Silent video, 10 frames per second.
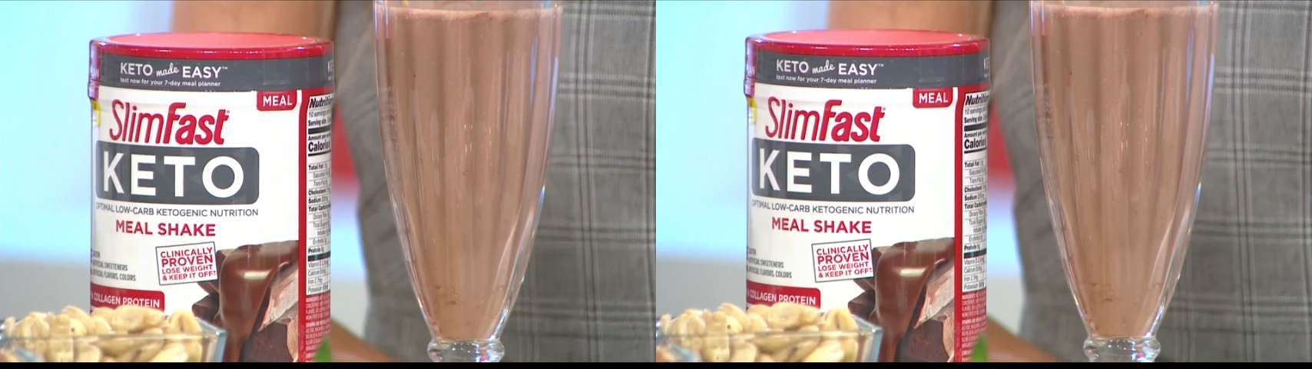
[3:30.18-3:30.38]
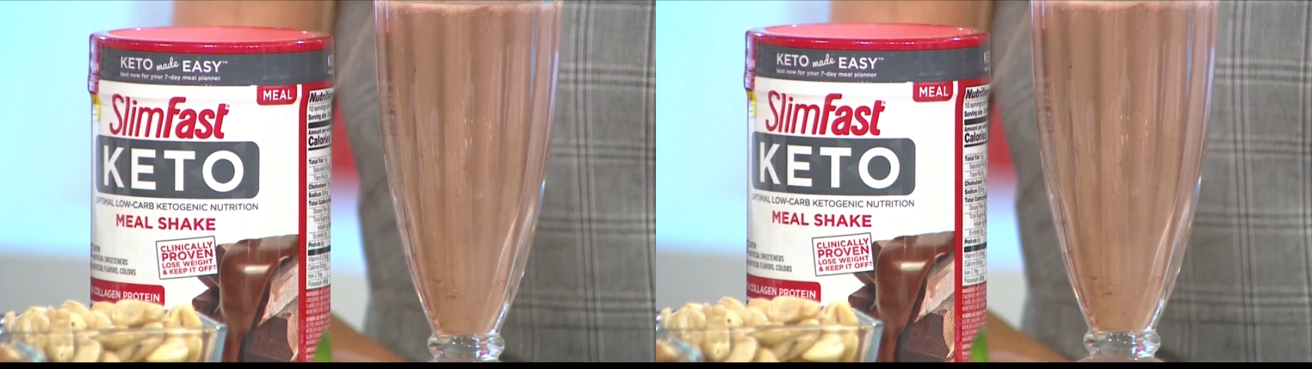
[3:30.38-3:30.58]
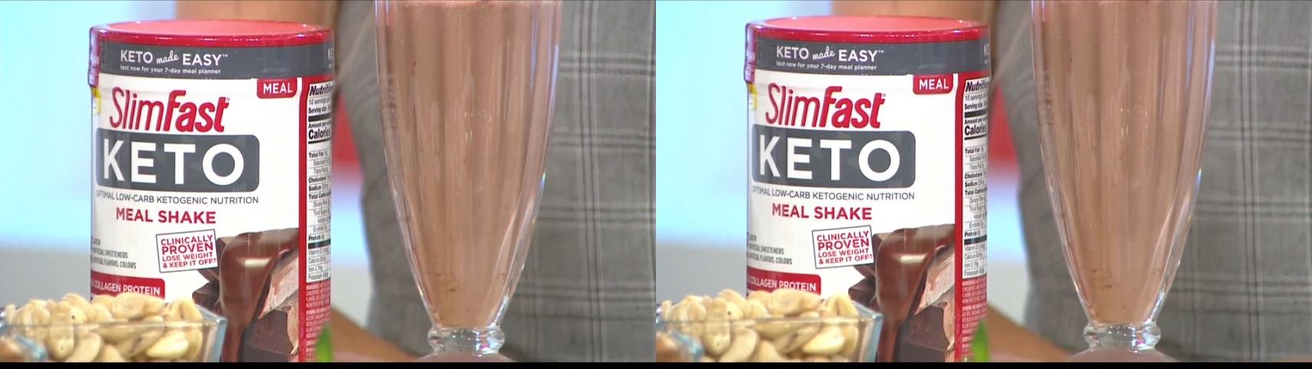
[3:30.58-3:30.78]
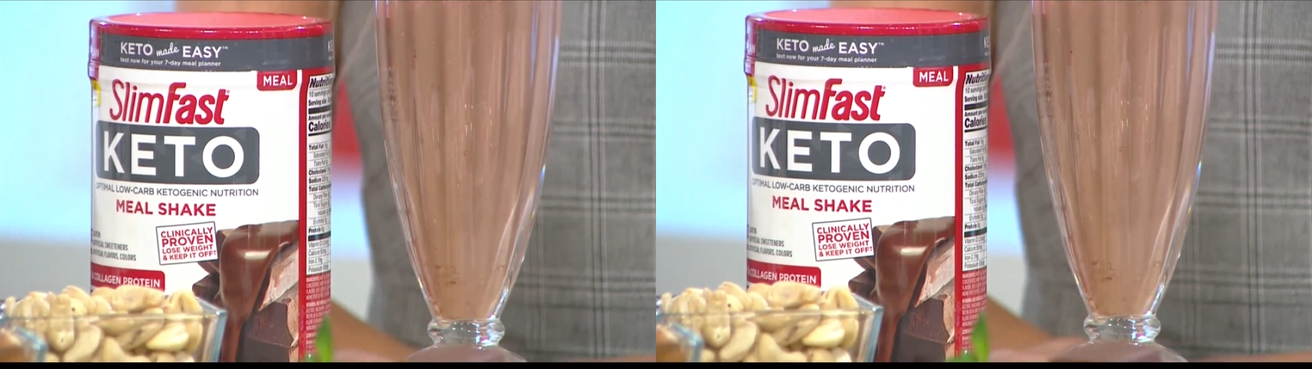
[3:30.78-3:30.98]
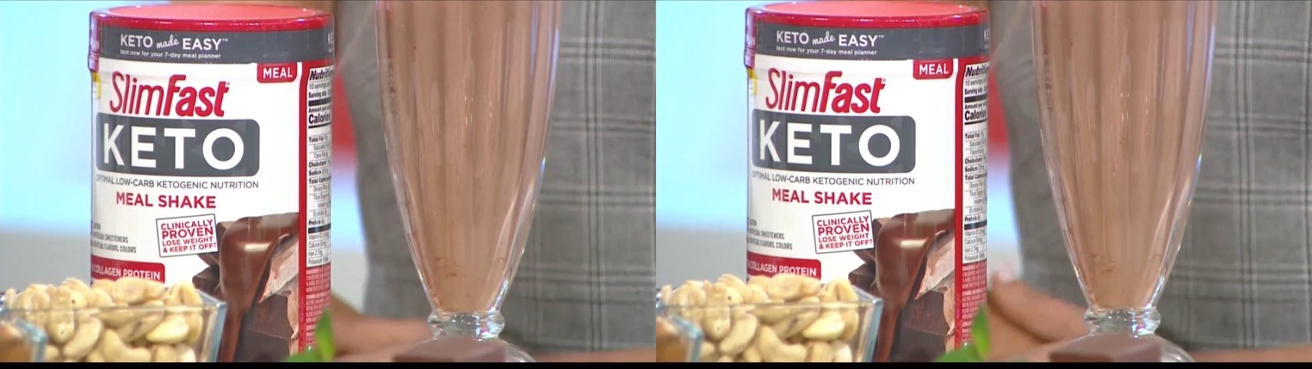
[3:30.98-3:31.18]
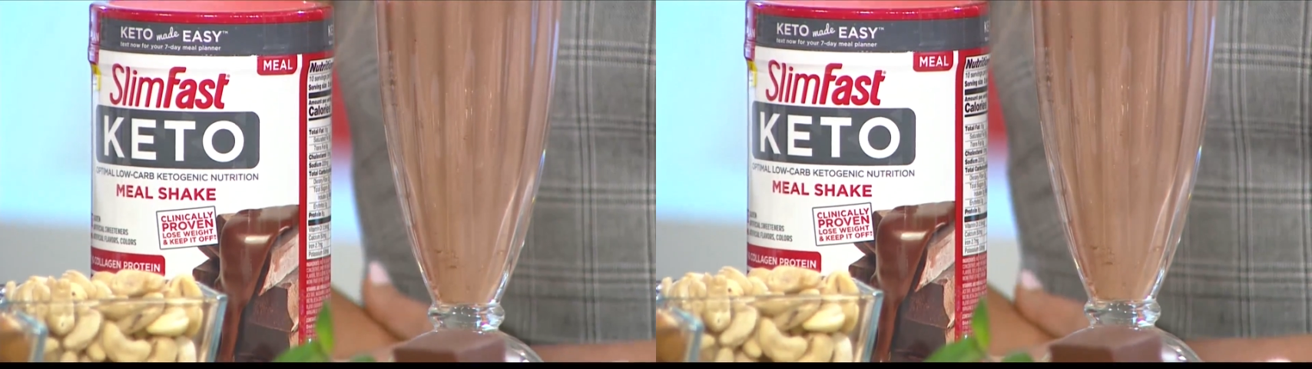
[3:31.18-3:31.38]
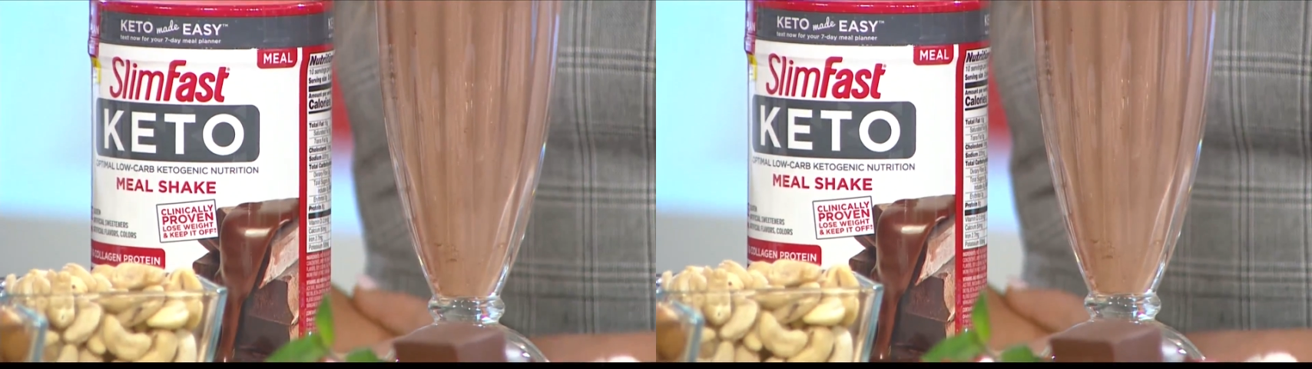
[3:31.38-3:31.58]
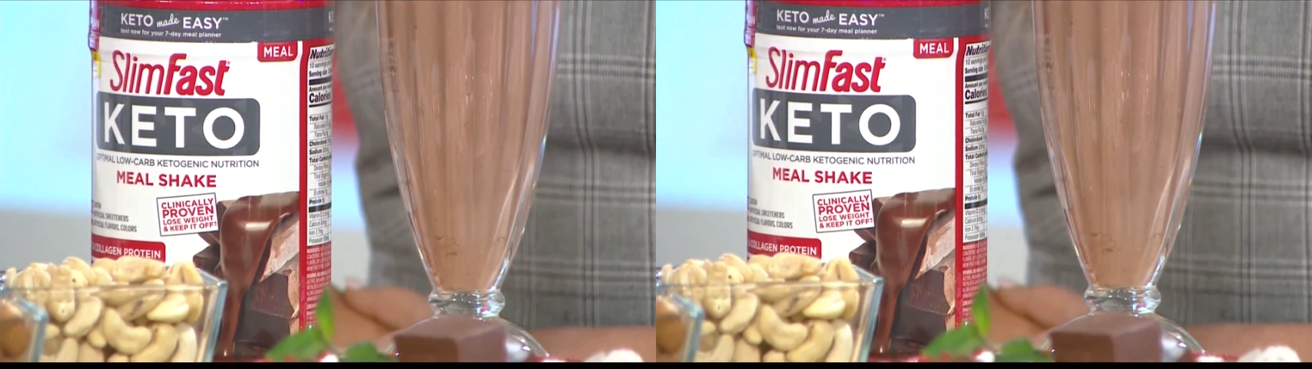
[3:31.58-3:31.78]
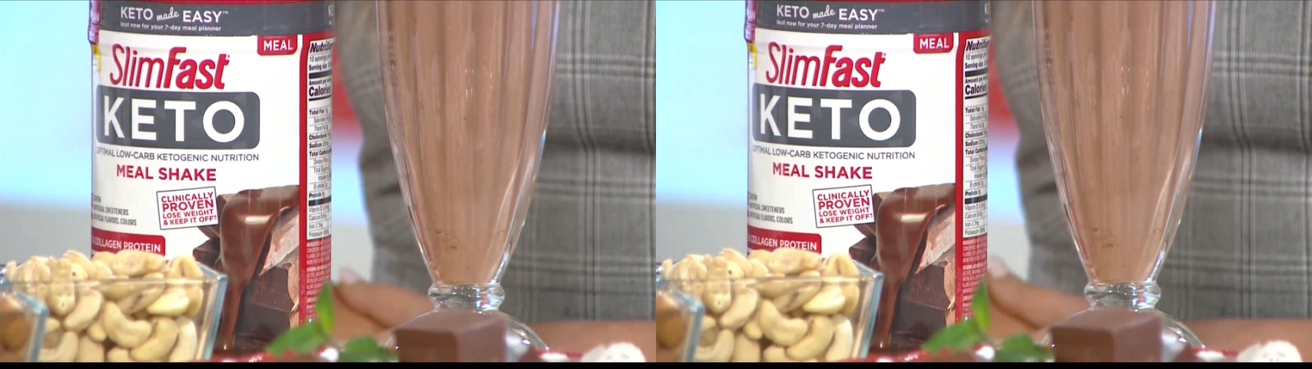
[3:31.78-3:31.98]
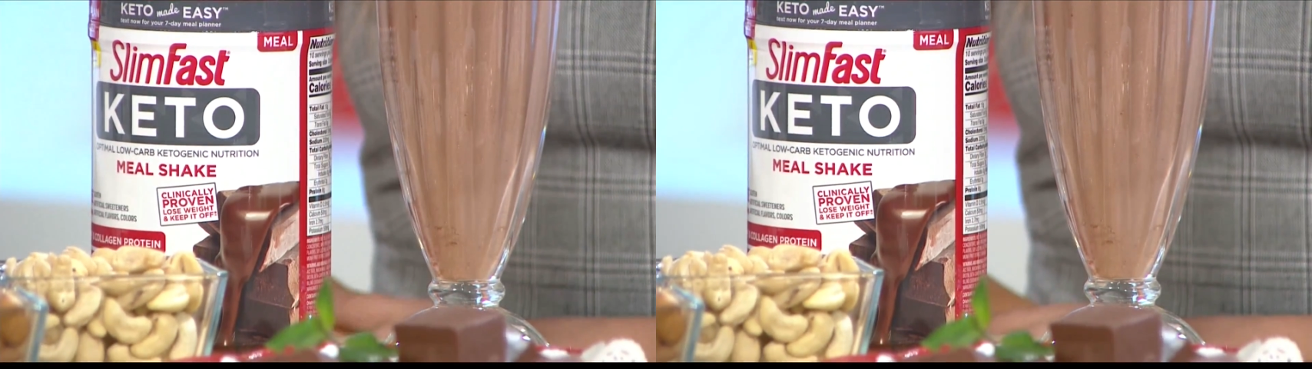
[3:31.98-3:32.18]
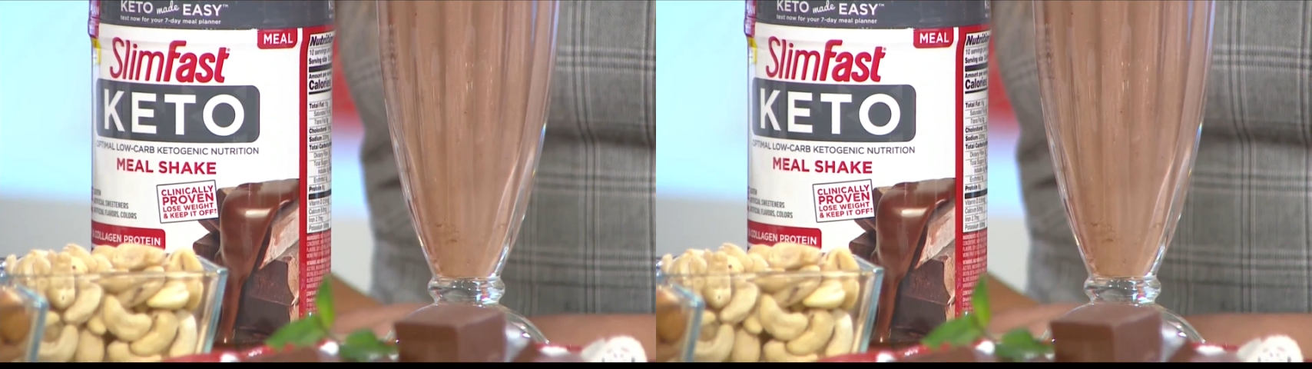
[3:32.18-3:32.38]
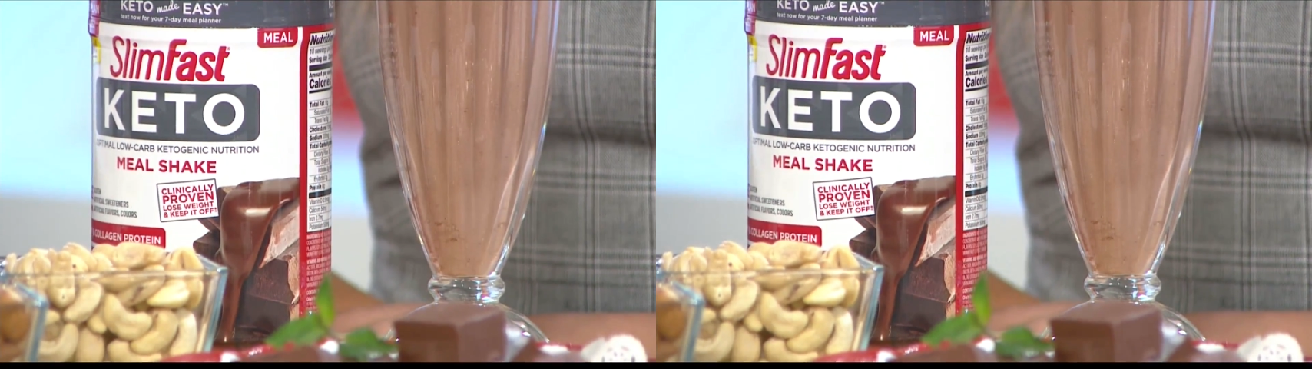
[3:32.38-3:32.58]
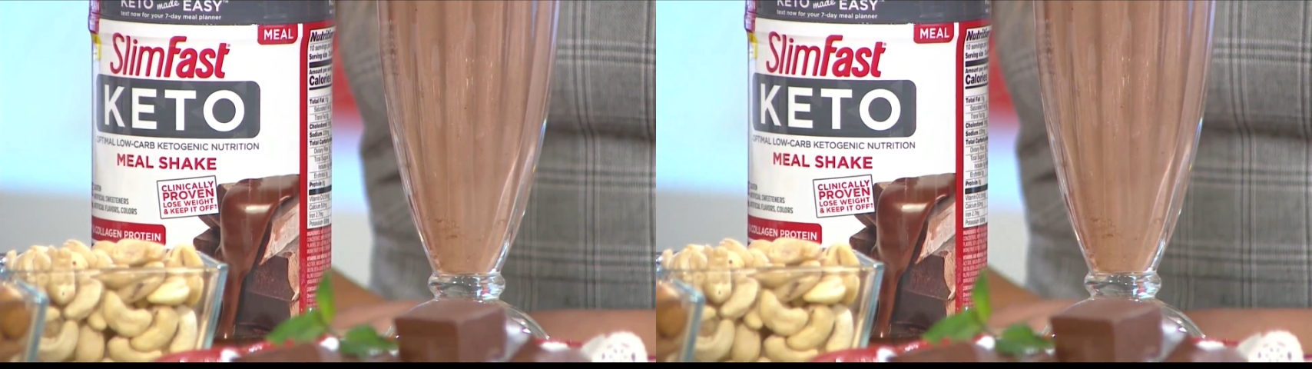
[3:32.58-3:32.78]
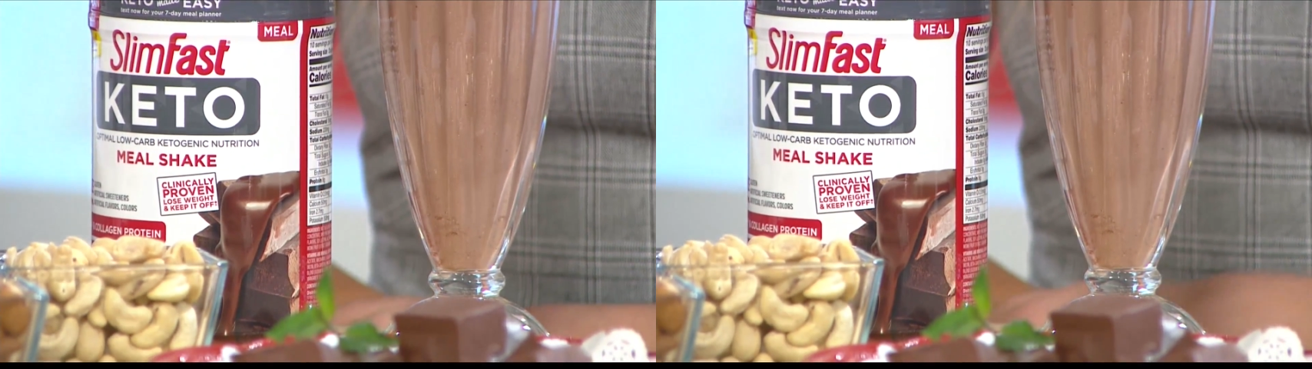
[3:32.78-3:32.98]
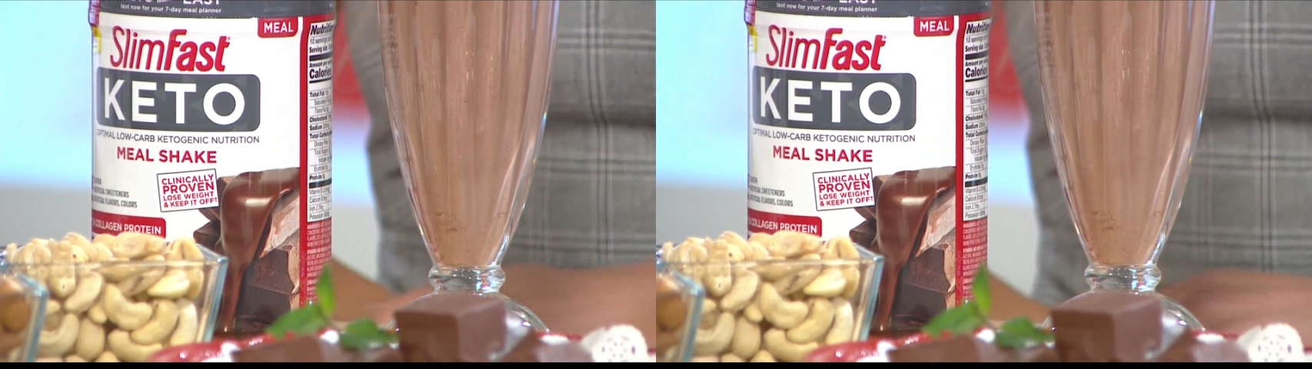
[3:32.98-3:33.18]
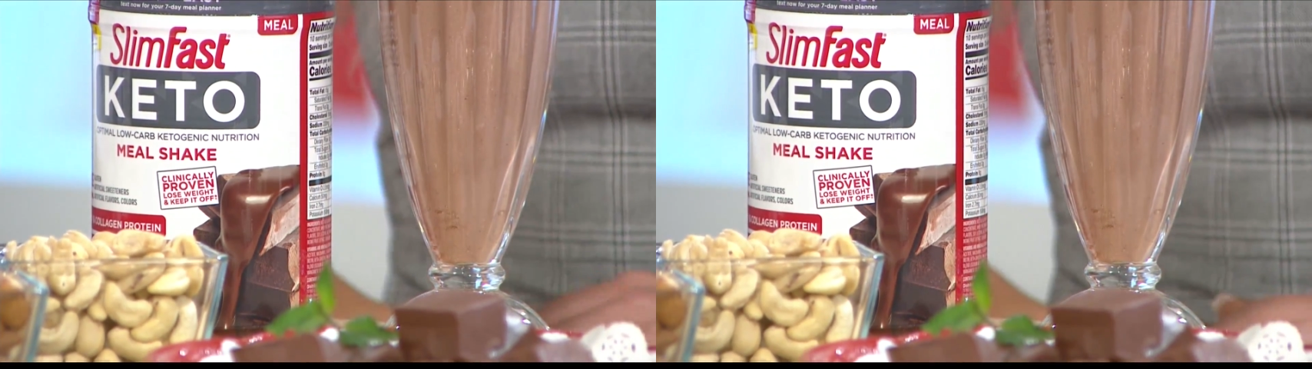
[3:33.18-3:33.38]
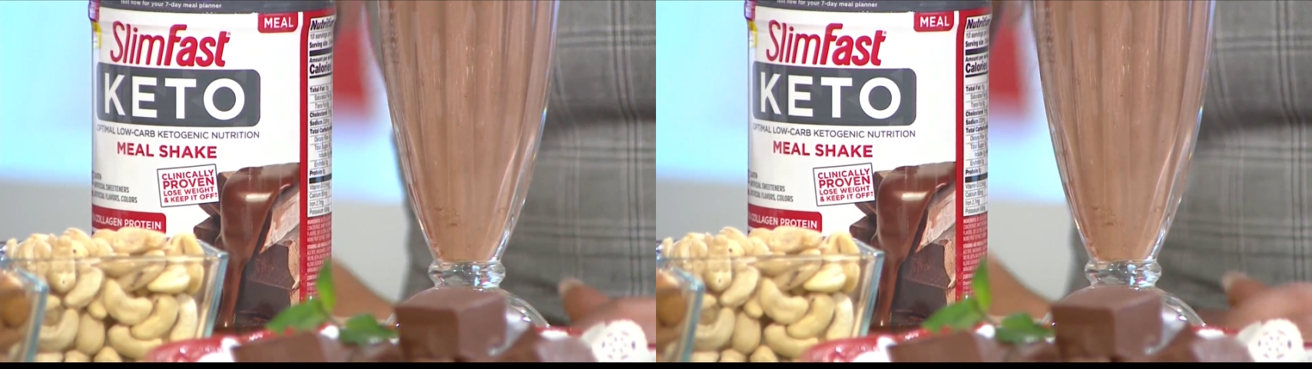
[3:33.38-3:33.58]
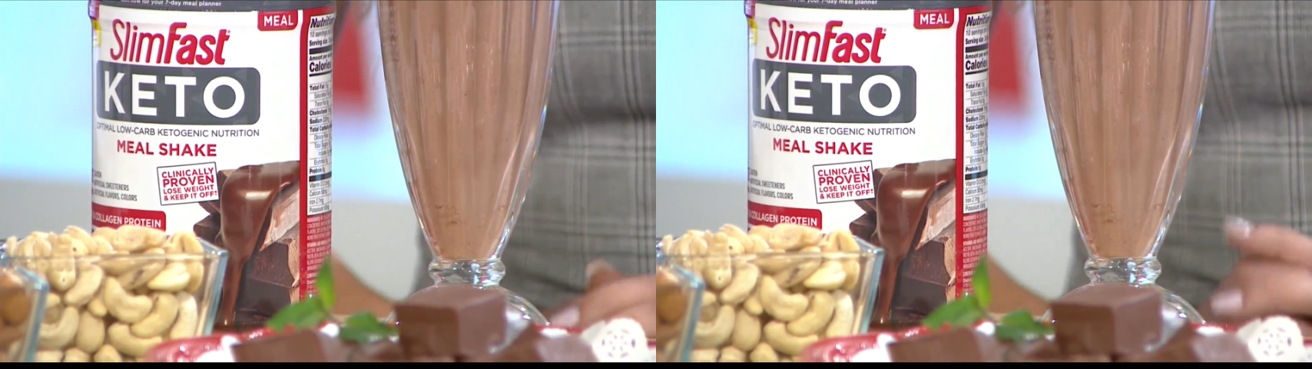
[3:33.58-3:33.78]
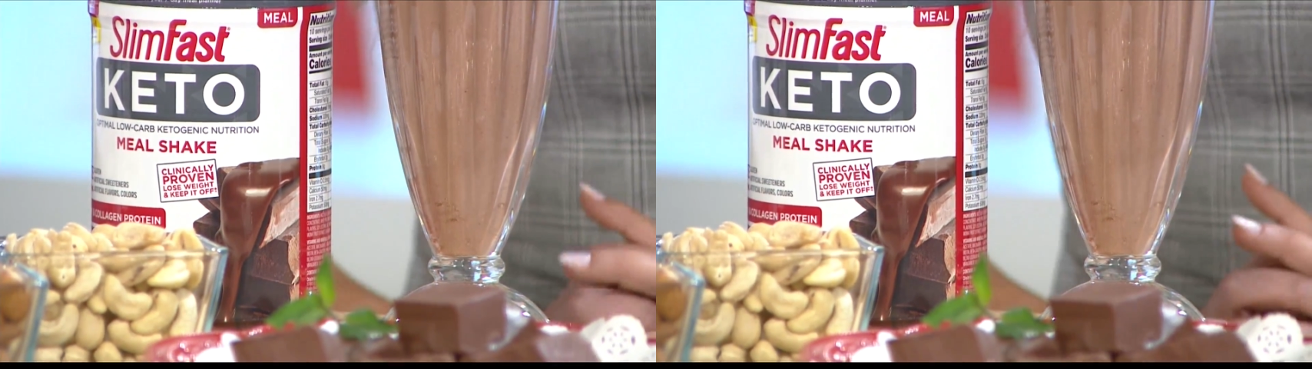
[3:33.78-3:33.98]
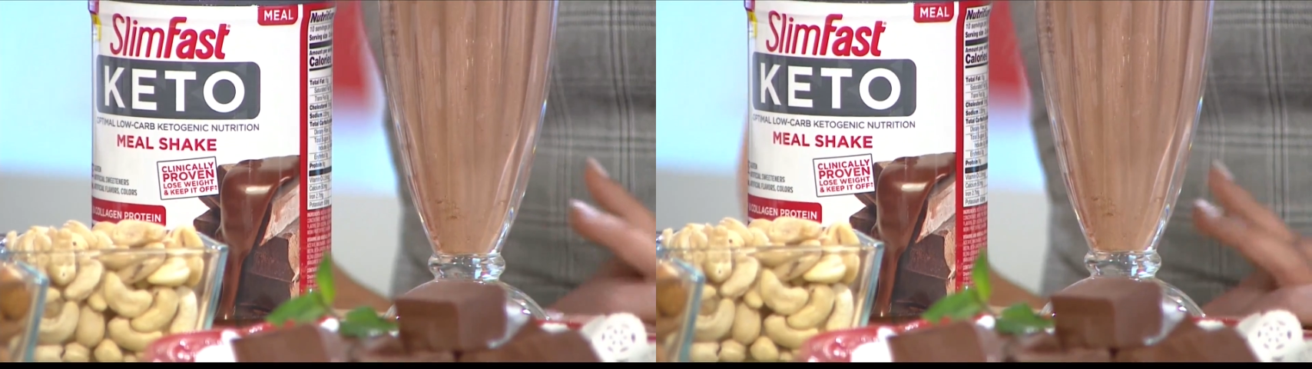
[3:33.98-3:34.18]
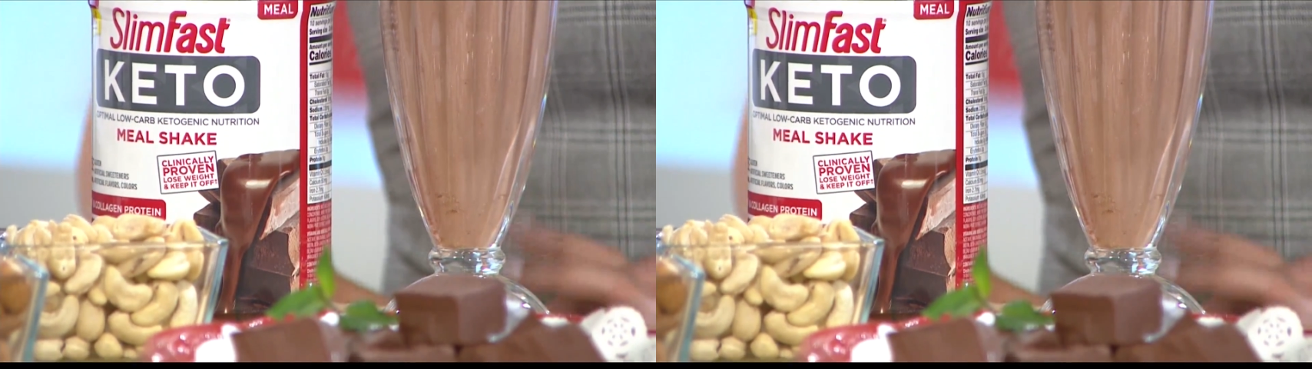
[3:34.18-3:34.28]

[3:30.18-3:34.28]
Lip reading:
Nobody's mouth can be seen.